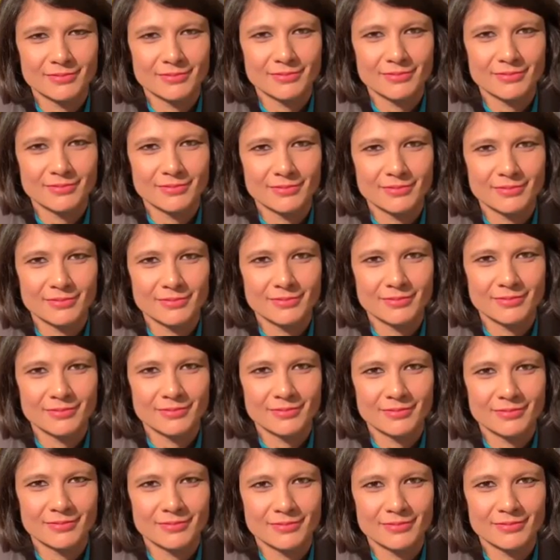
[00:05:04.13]

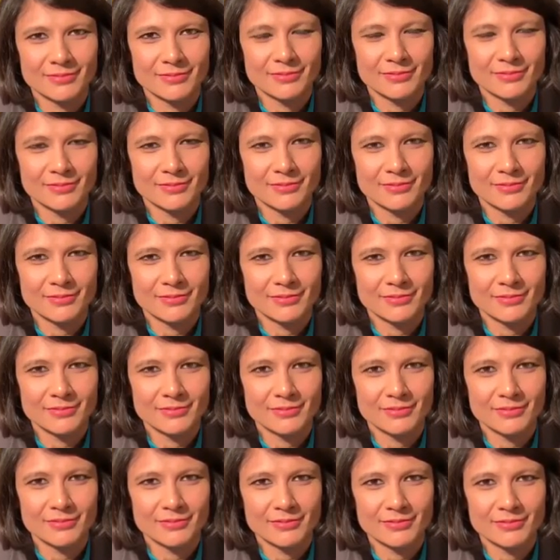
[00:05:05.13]

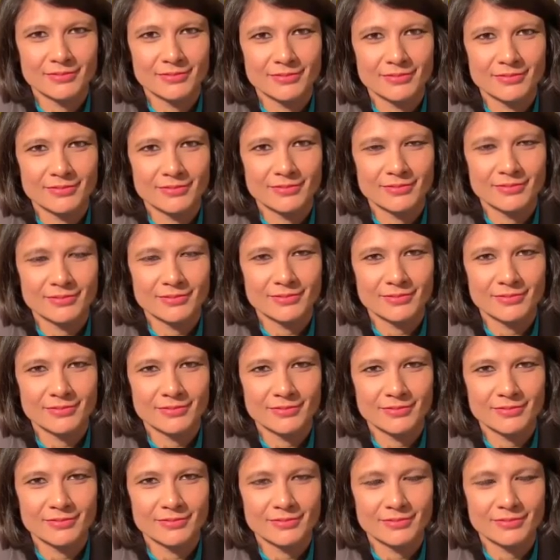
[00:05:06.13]

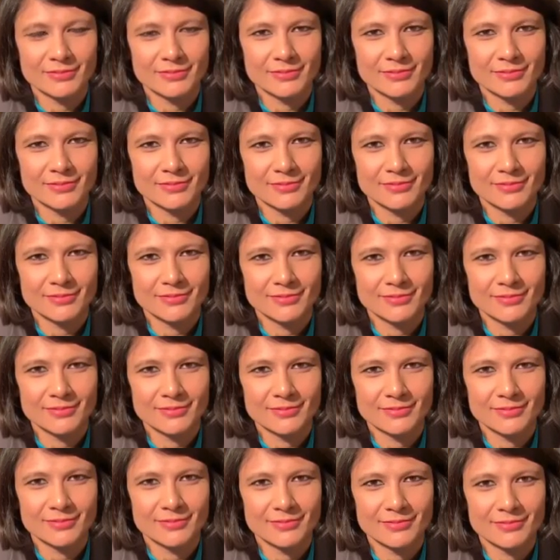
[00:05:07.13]

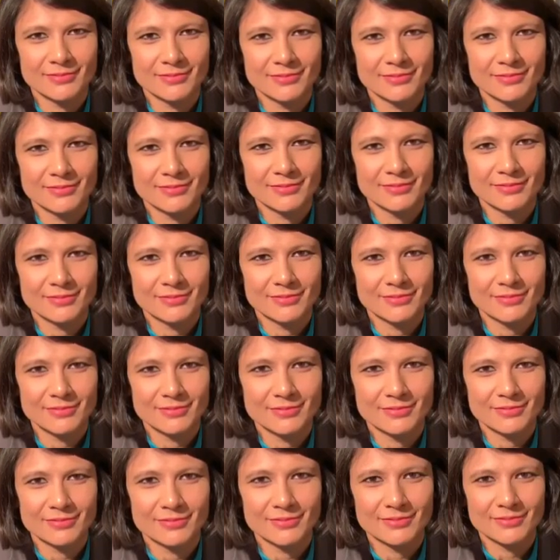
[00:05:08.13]

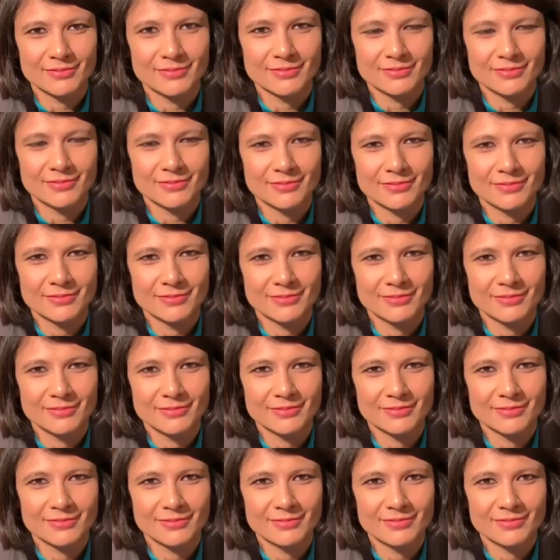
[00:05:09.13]

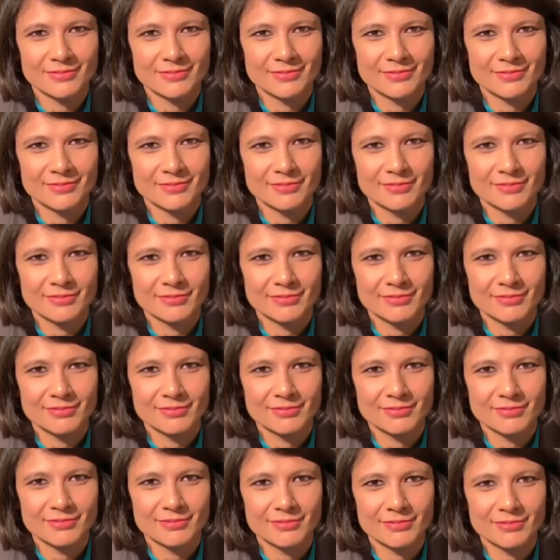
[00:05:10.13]

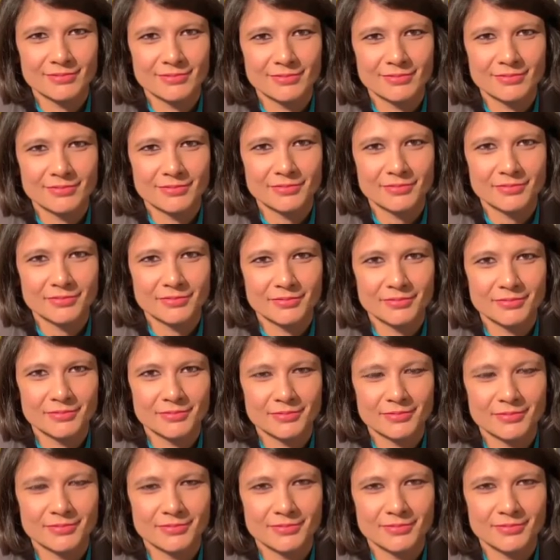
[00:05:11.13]
(not speaking)